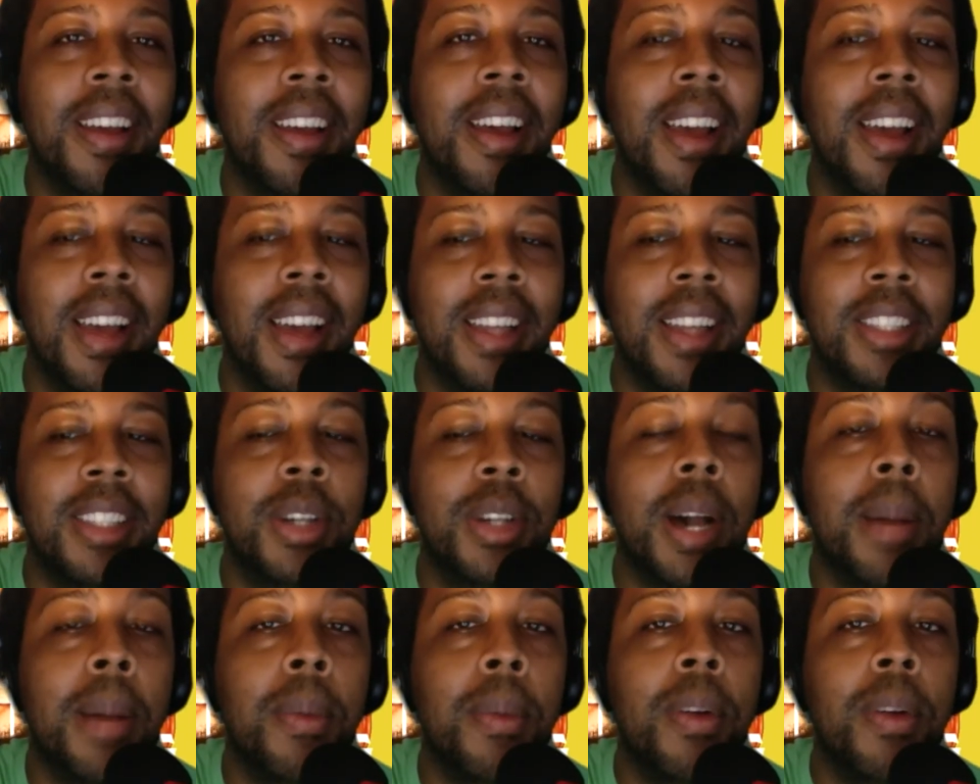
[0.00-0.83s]
And so
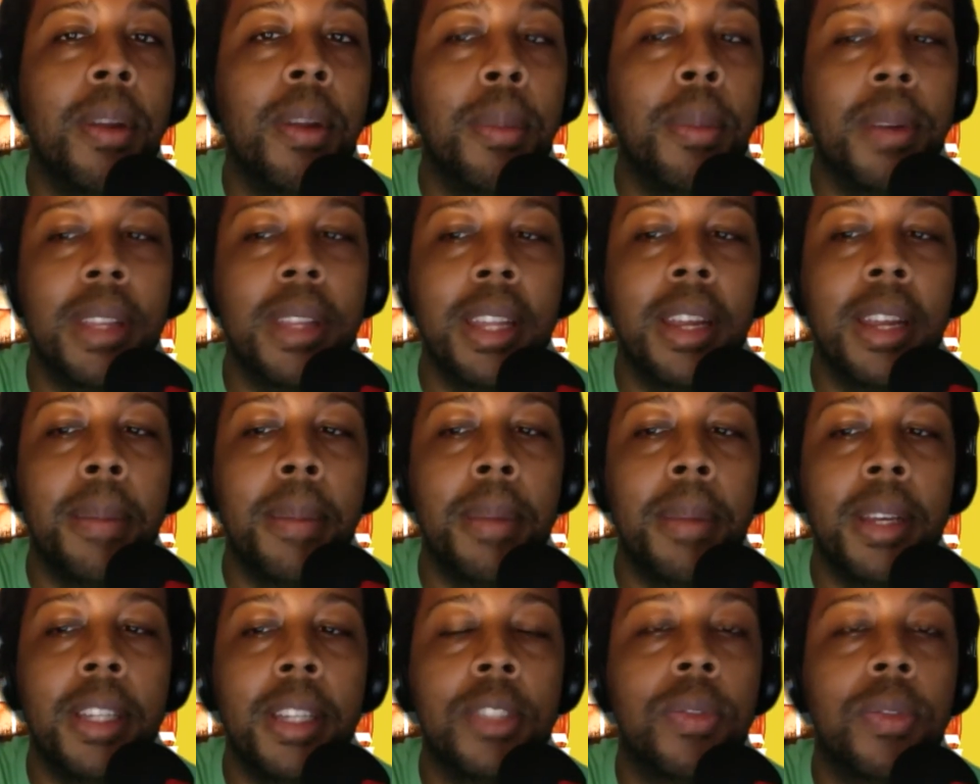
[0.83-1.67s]
I want to bring that up
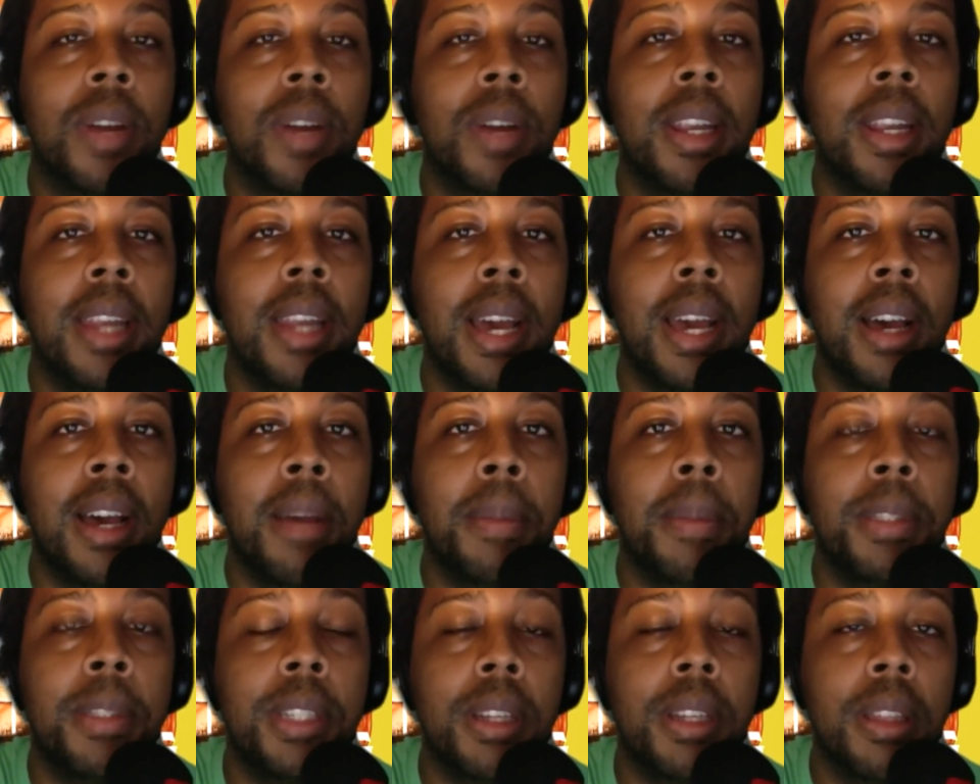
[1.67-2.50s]
because right now in
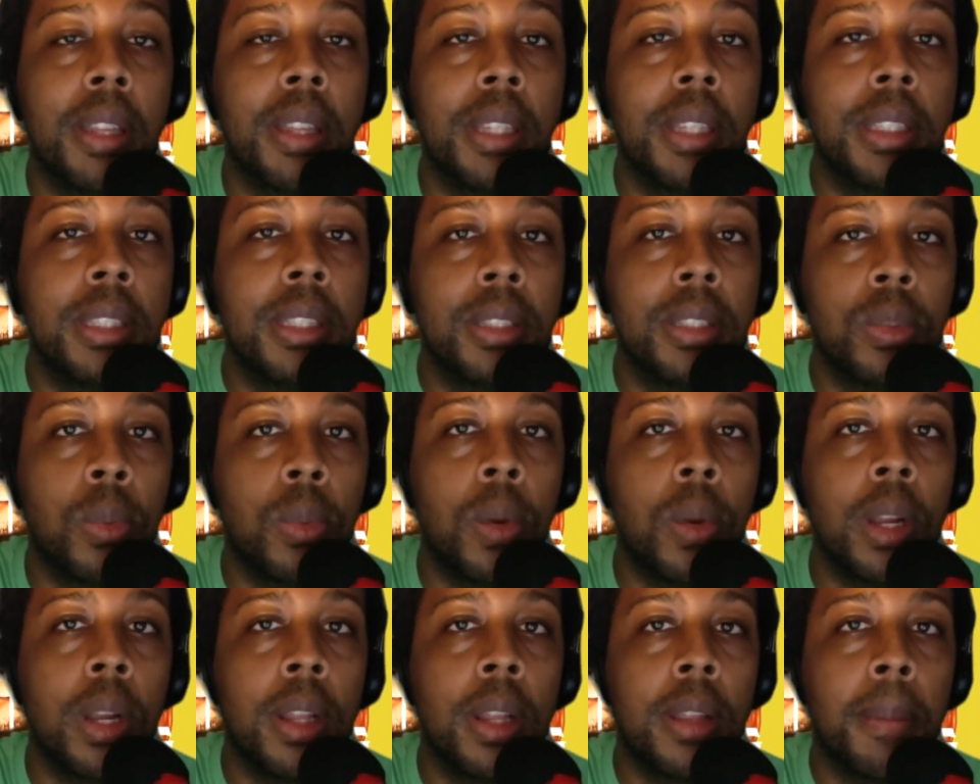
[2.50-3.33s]
particular, this is
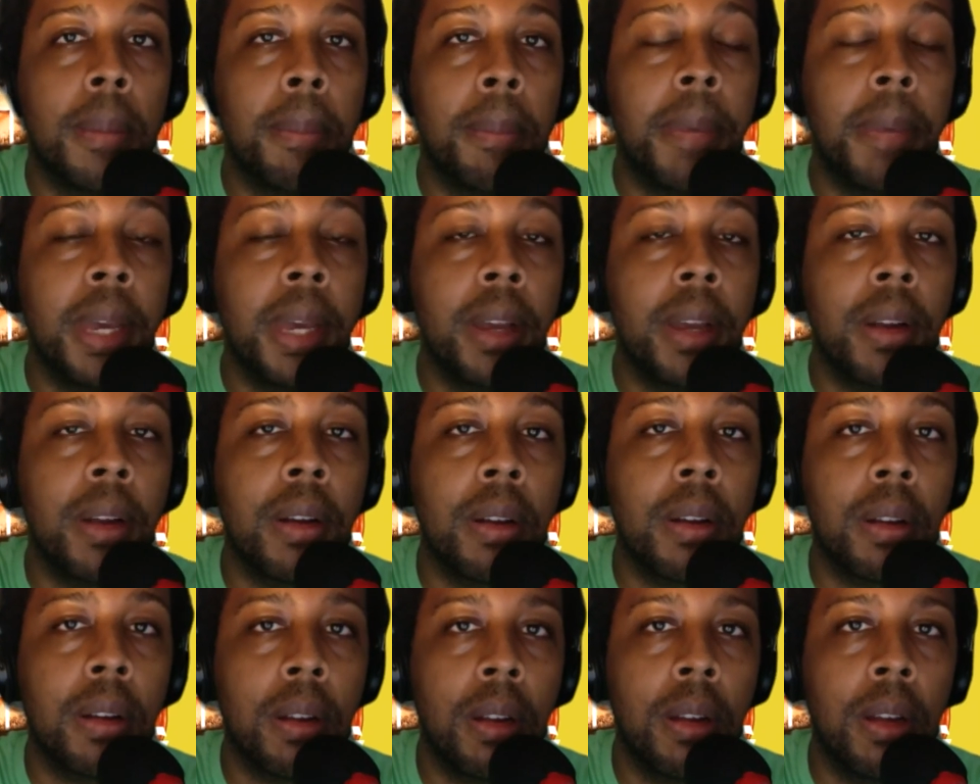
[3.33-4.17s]
one of the
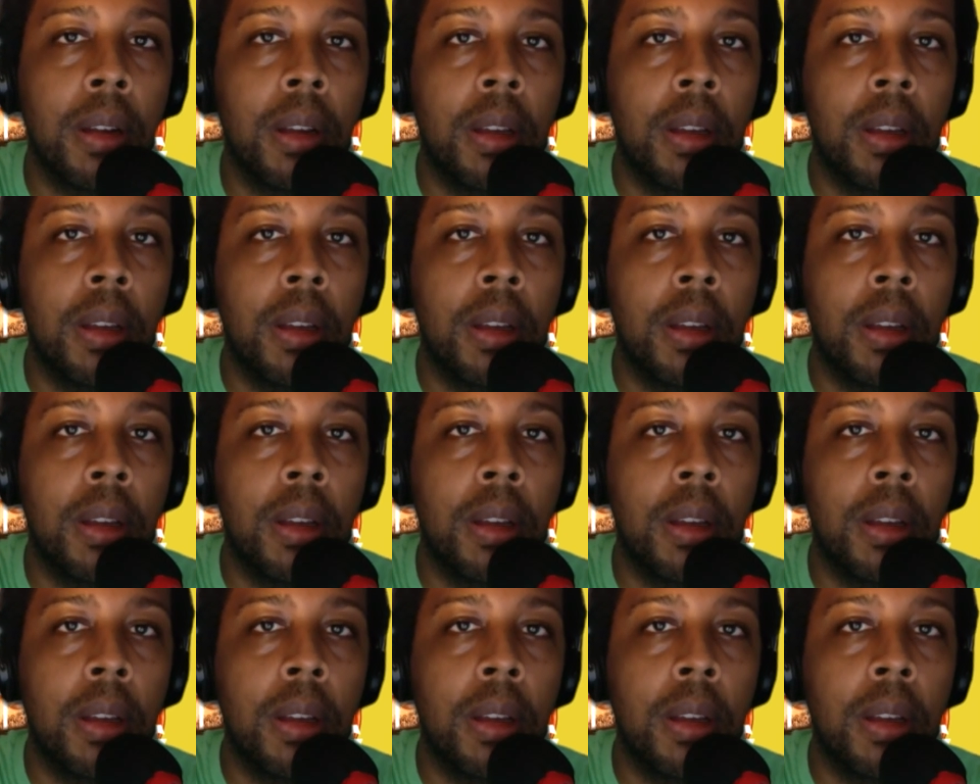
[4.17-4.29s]
bigger